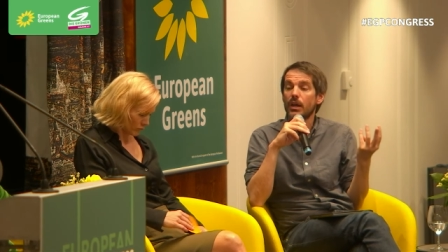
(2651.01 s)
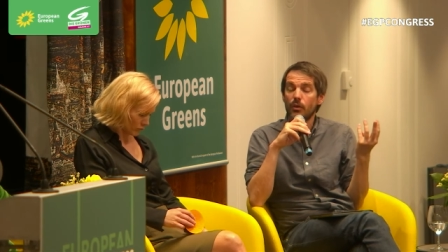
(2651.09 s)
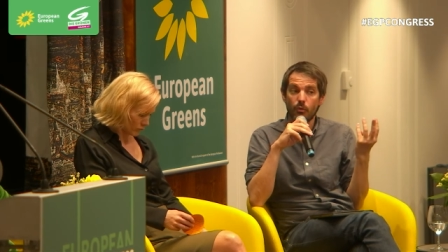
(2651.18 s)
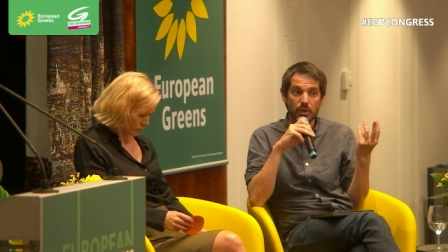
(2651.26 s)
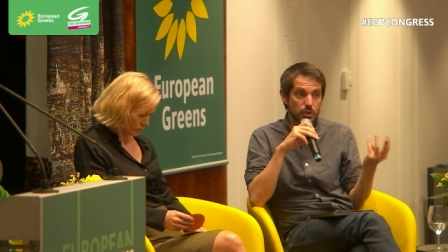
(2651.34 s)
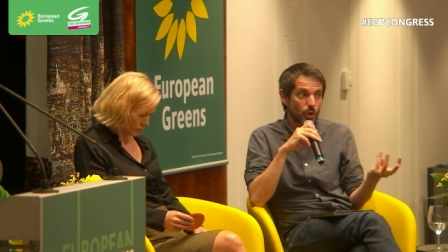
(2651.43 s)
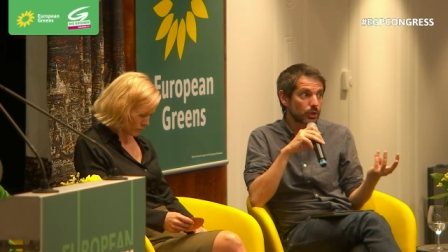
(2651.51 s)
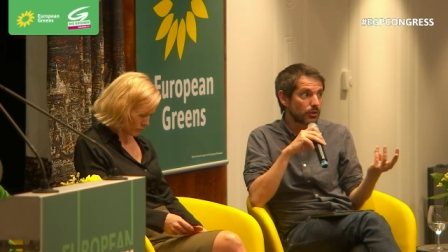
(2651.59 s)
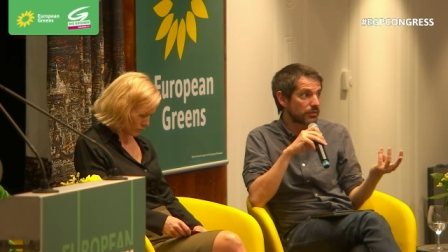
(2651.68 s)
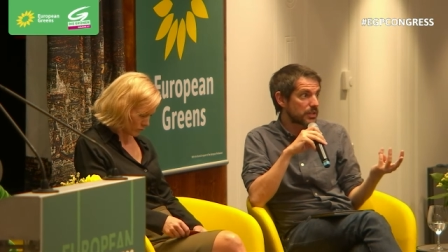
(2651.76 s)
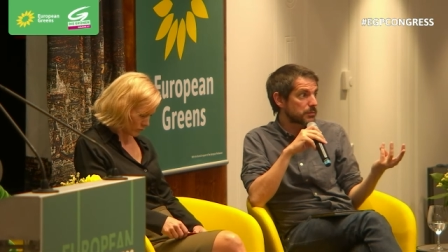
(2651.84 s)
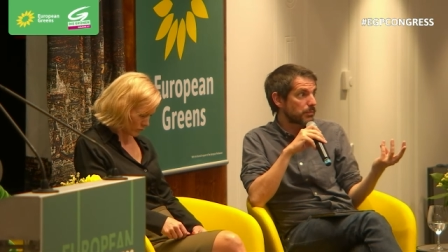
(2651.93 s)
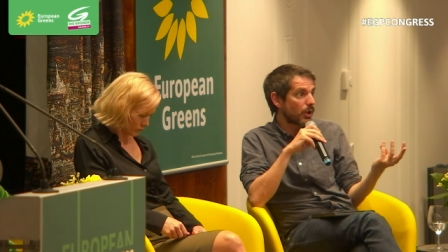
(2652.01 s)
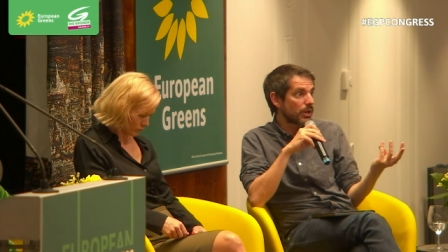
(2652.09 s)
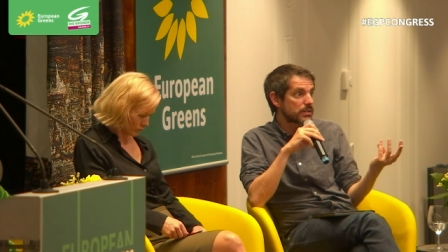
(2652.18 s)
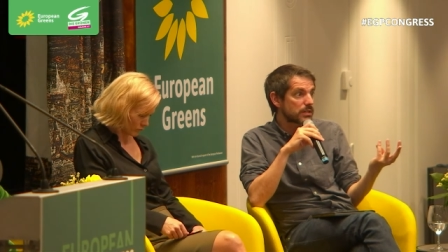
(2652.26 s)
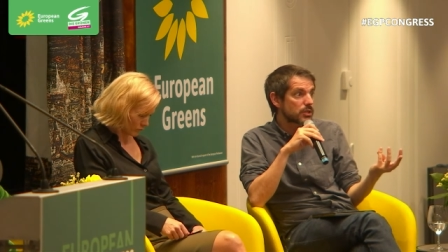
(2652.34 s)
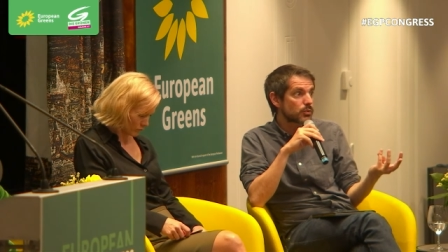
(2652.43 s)
Result of these
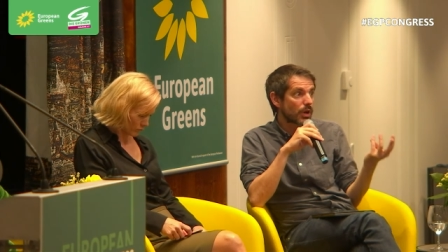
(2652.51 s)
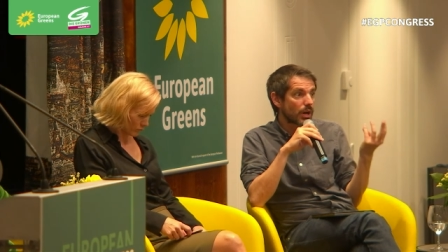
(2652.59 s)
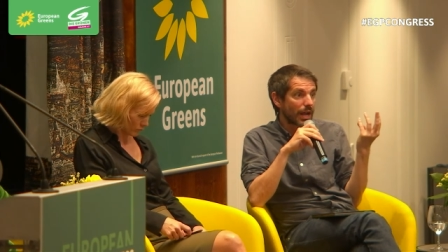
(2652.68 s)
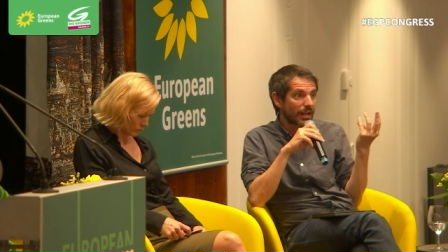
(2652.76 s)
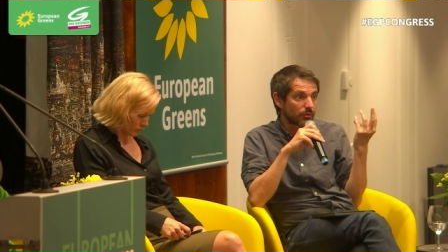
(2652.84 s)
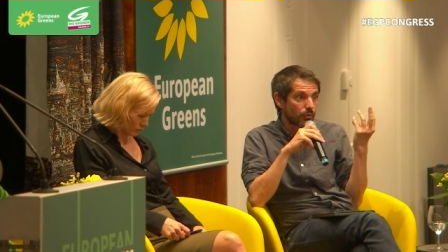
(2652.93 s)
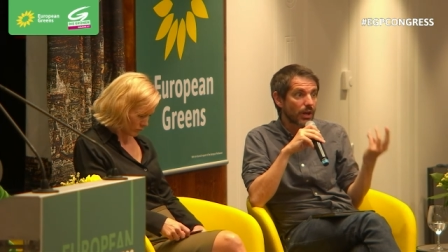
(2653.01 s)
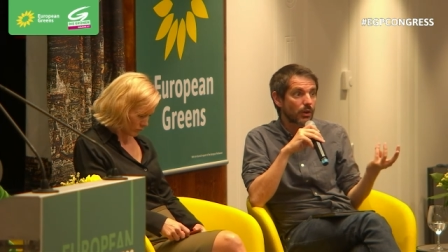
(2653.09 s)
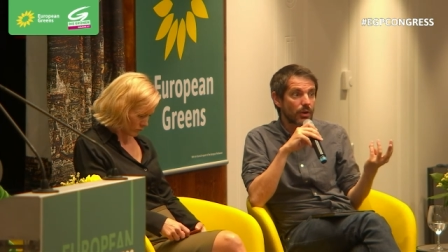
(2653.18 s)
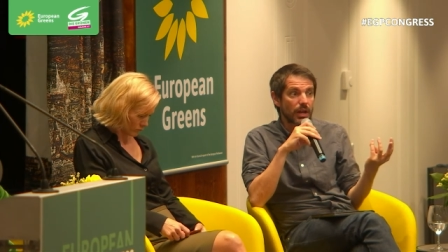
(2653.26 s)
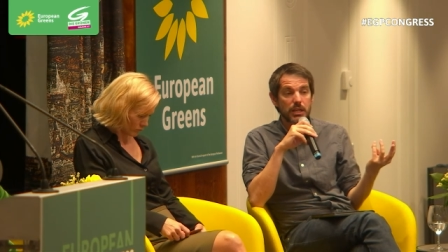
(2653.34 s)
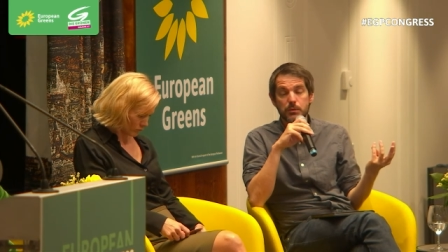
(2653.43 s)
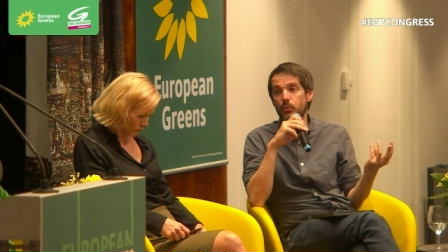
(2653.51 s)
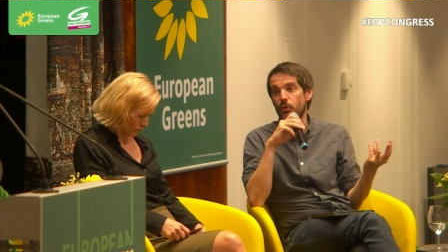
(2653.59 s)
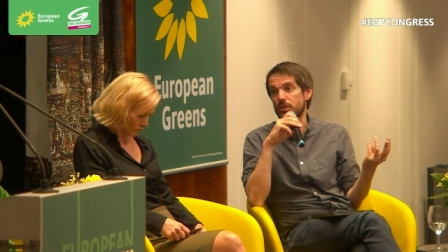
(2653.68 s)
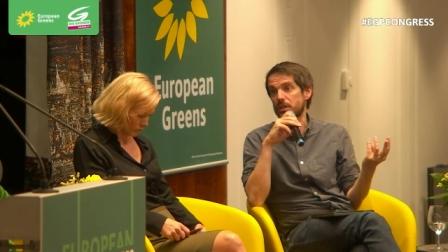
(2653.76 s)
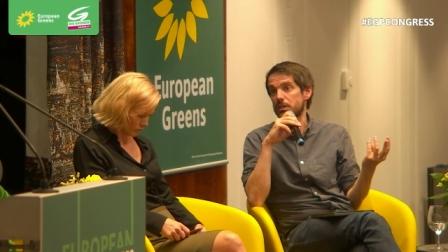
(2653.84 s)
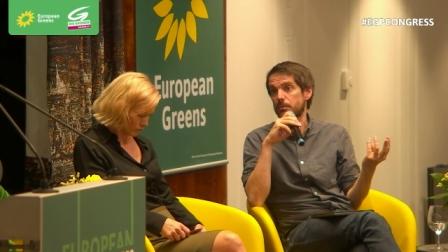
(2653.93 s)
policies, we are at record
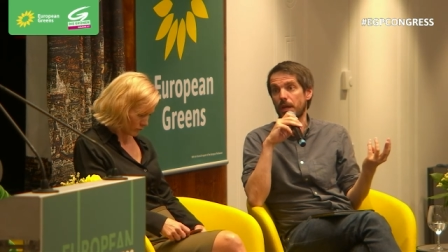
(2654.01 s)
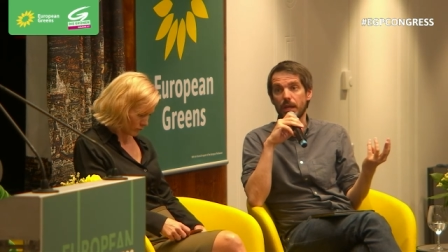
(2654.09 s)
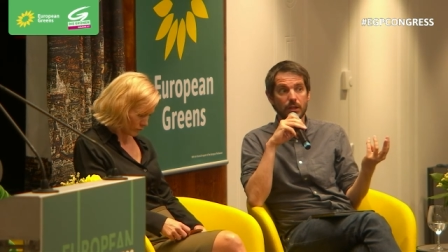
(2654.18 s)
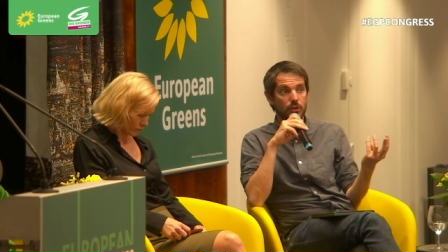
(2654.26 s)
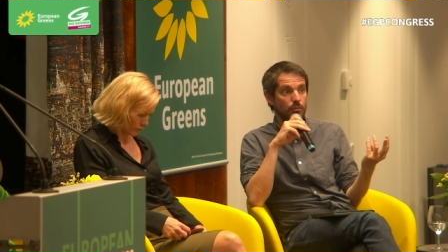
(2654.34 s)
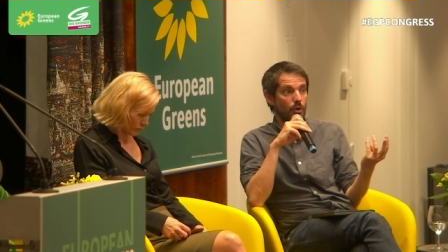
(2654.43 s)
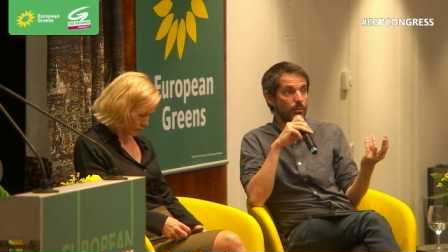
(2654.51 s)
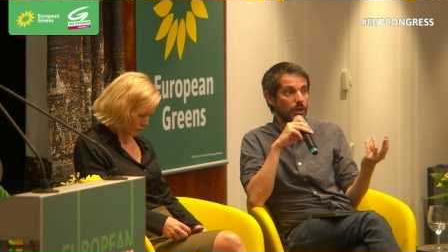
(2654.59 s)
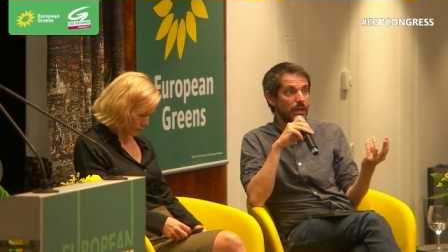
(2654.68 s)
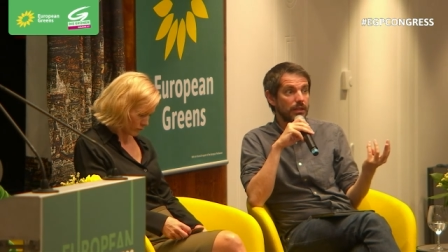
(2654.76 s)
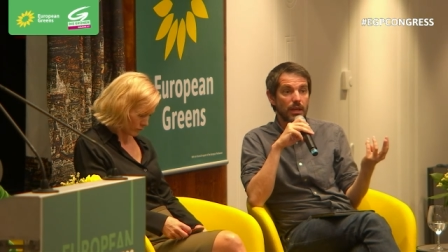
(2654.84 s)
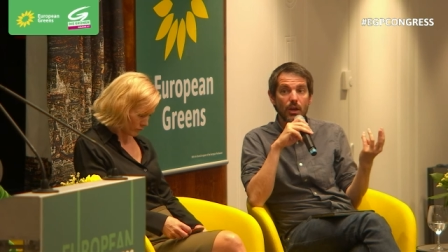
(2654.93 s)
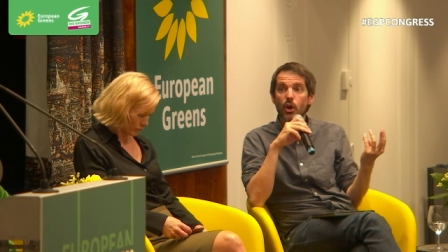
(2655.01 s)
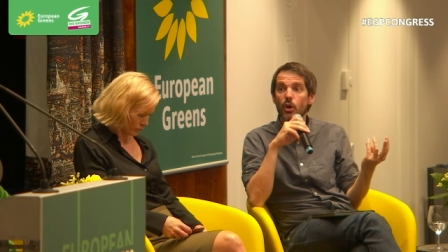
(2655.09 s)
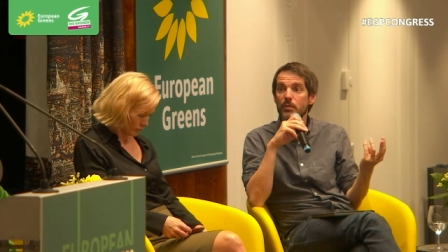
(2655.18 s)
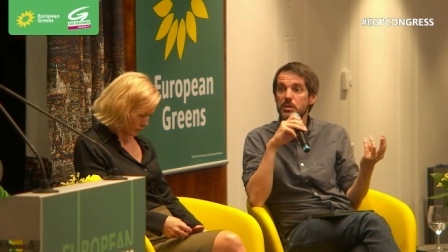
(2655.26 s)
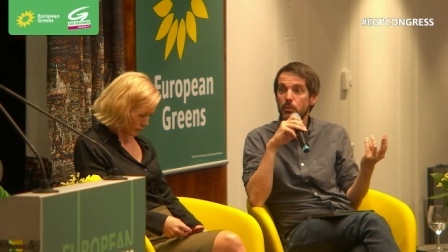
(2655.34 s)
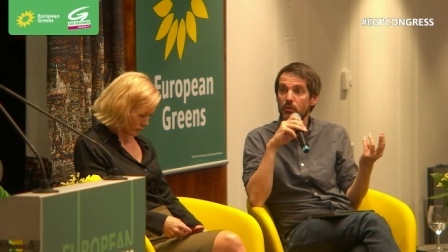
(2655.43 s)
exports in Spain at the moment, and the
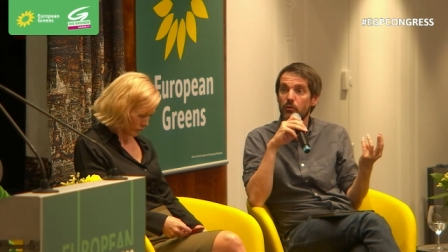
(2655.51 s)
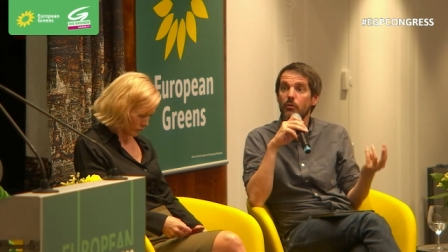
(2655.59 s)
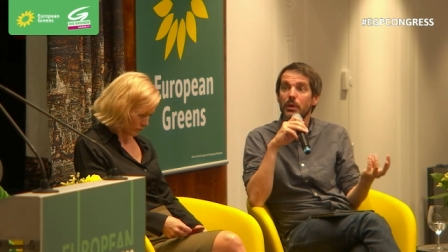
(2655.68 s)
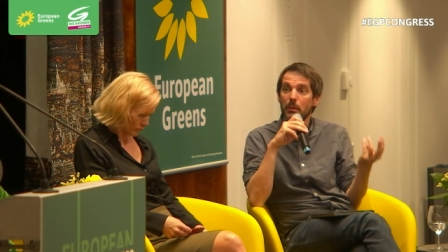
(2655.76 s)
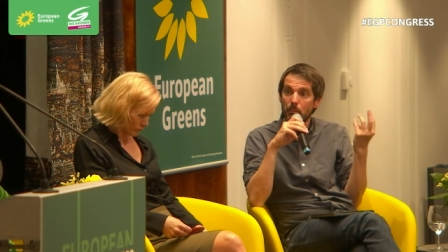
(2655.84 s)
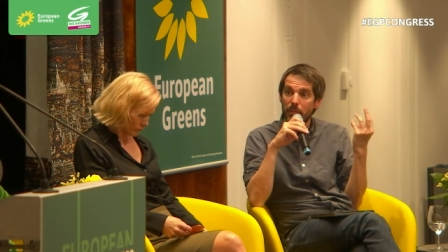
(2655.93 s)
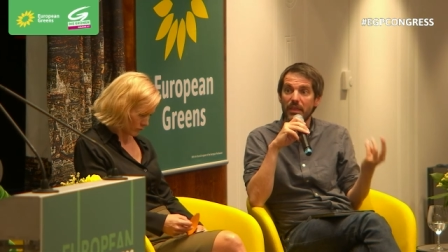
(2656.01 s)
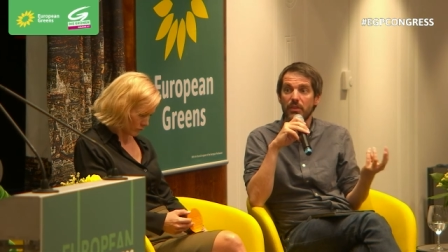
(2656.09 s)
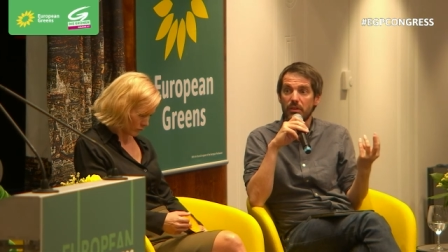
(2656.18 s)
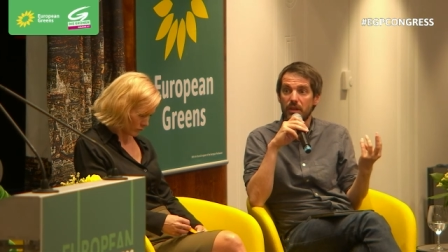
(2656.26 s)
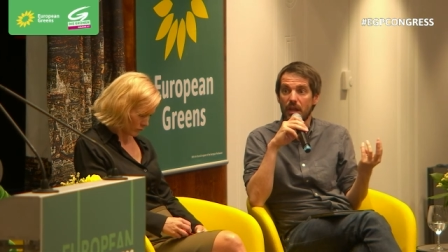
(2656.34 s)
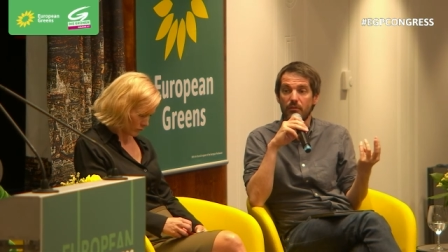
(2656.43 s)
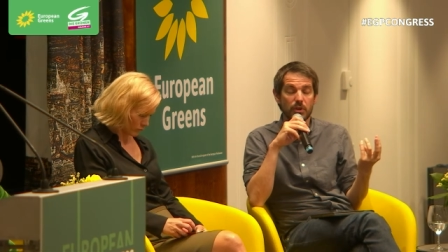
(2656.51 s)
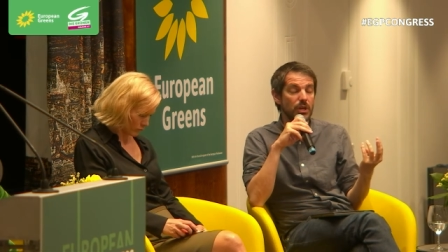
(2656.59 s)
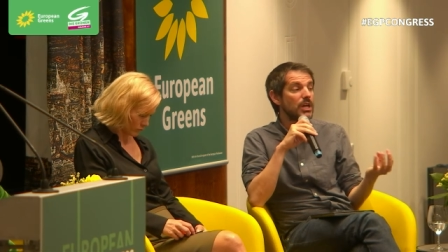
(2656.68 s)
economy is performing better than ever.